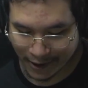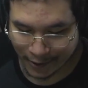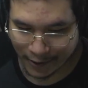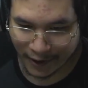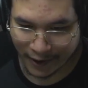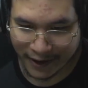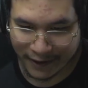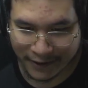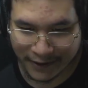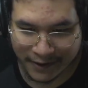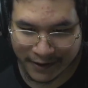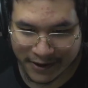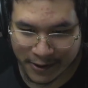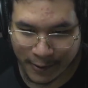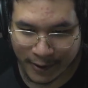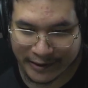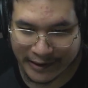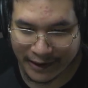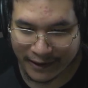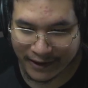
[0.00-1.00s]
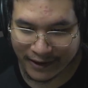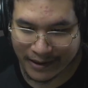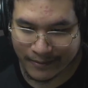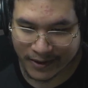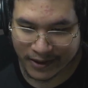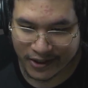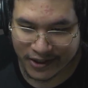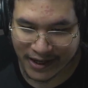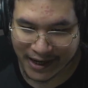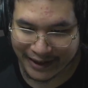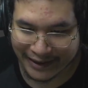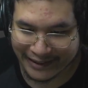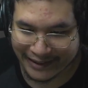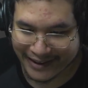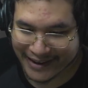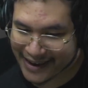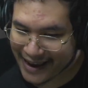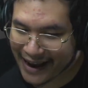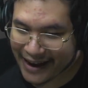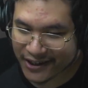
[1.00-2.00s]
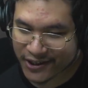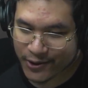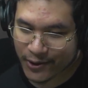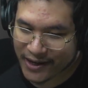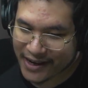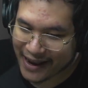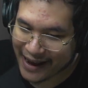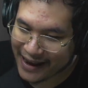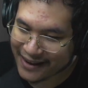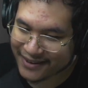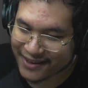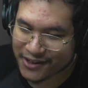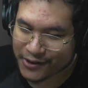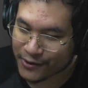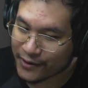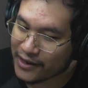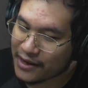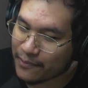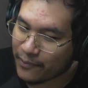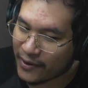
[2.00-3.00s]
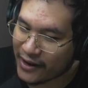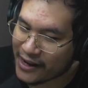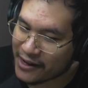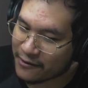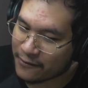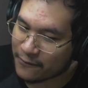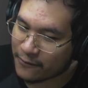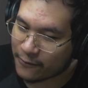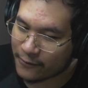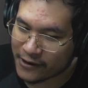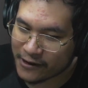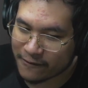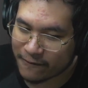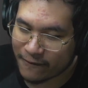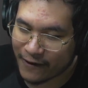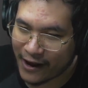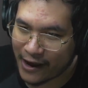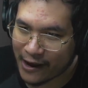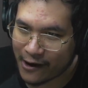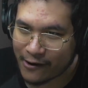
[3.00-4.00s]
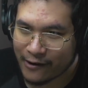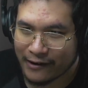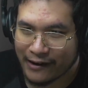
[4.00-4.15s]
running the YugaTech gaming channel, he actually hasn't really played Free Fire